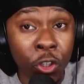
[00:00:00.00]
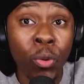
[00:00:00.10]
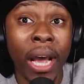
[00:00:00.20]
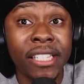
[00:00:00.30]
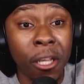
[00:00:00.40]
you
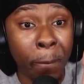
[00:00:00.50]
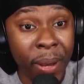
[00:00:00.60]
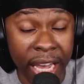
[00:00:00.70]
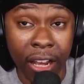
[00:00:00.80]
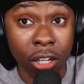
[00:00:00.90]
had to
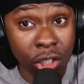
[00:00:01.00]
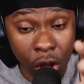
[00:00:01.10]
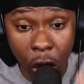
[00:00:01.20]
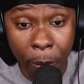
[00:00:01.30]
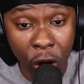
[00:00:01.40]
pick a
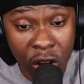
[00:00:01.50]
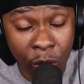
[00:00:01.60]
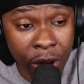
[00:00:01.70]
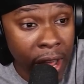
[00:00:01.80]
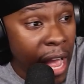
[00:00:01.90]
starter
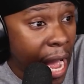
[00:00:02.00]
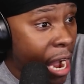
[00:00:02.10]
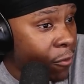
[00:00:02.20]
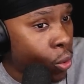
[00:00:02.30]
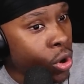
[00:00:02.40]
Pokemon
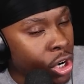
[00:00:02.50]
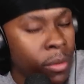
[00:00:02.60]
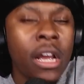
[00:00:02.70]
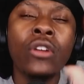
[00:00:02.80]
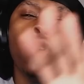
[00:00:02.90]
out of all of them,
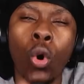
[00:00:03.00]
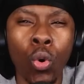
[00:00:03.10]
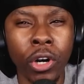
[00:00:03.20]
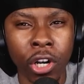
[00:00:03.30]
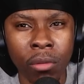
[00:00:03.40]
not
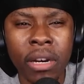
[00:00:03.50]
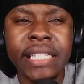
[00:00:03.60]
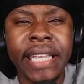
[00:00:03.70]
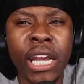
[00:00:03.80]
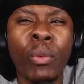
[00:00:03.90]
all of them, let's
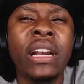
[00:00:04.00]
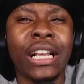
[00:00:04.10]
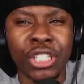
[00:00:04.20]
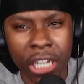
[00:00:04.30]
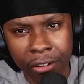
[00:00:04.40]
take away
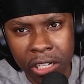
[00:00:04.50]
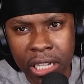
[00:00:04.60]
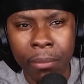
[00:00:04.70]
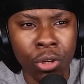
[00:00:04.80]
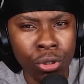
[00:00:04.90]
legendaries
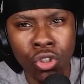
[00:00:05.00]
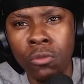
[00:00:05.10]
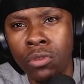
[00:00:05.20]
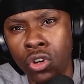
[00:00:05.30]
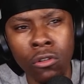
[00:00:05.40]
like Mewtwo,
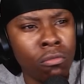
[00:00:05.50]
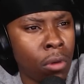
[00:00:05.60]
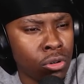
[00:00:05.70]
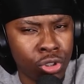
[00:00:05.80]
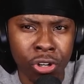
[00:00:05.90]
Mew,
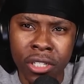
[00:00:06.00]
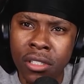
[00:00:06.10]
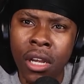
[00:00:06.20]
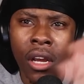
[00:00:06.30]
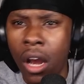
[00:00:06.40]
Moltres,
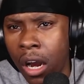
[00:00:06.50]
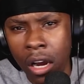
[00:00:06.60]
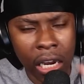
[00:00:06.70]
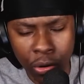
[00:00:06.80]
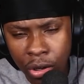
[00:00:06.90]

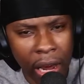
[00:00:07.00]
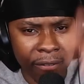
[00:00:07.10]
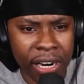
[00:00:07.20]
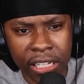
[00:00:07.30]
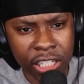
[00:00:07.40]
and all the other
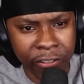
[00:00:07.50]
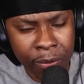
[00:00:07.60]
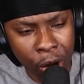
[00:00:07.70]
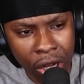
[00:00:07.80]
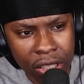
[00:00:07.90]
legendary
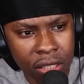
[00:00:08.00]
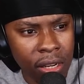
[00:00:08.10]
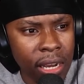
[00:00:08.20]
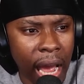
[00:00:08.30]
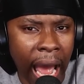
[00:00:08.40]
birds
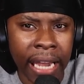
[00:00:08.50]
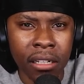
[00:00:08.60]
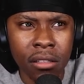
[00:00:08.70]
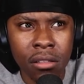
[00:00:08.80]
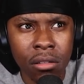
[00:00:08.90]

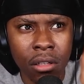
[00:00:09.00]
and